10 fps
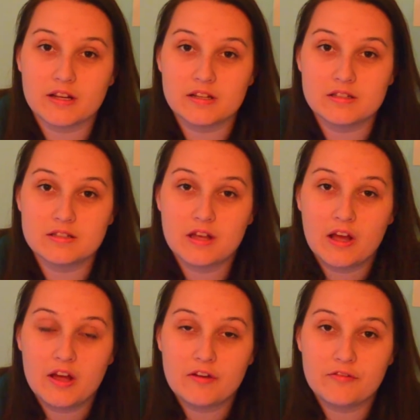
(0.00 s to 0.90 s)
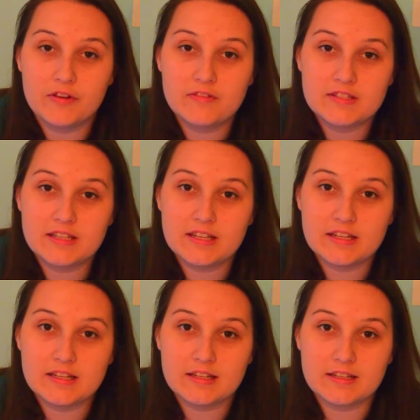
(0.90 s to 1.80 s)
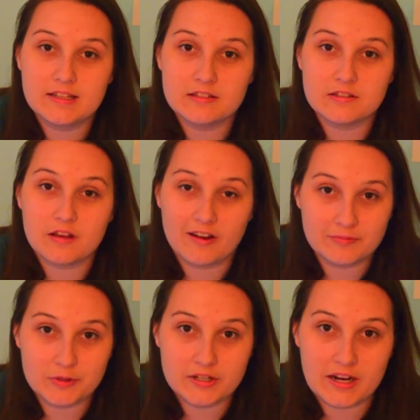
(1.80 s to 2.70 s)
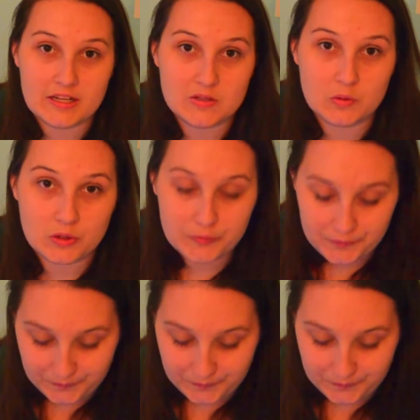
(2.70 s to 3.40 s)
He's 15 and he's a sophomore in high school.